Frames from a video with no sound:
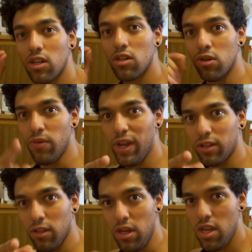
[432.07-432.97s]

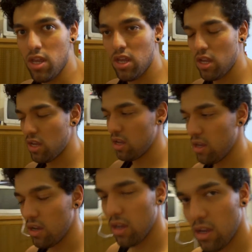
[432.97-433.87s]
correctly.
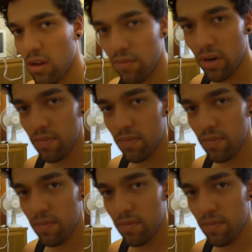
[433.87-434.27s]
Ready?